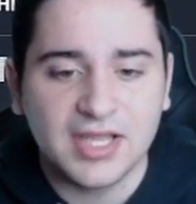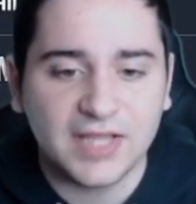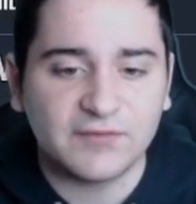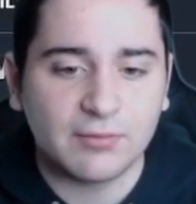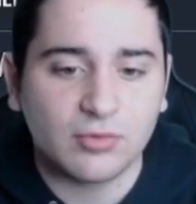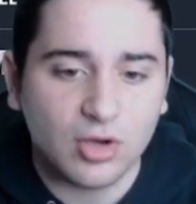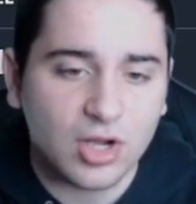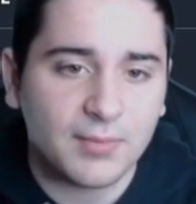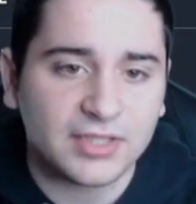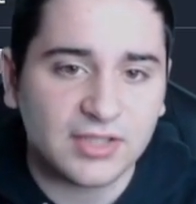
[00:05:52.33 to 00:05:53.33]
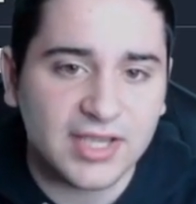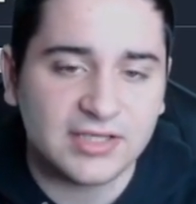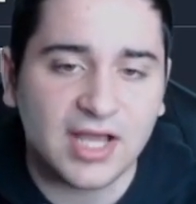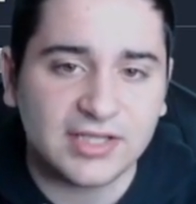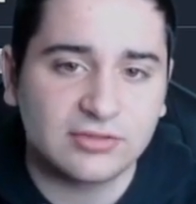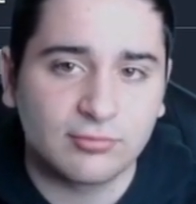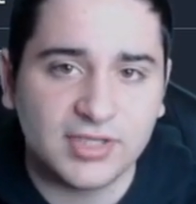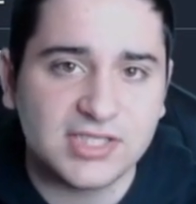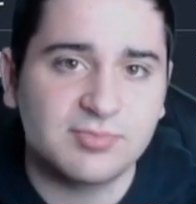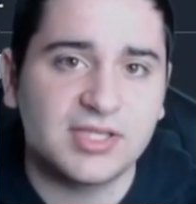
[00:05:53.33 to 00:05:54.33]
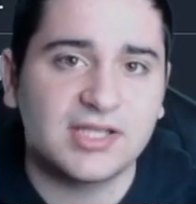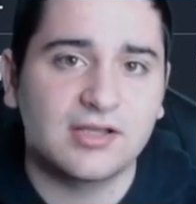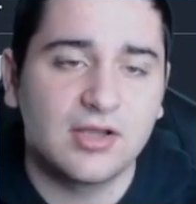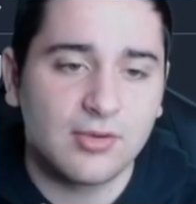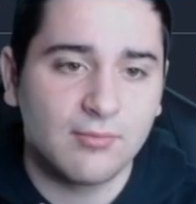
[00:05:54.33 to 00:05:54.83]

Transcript: If I'm wrong about the 93s being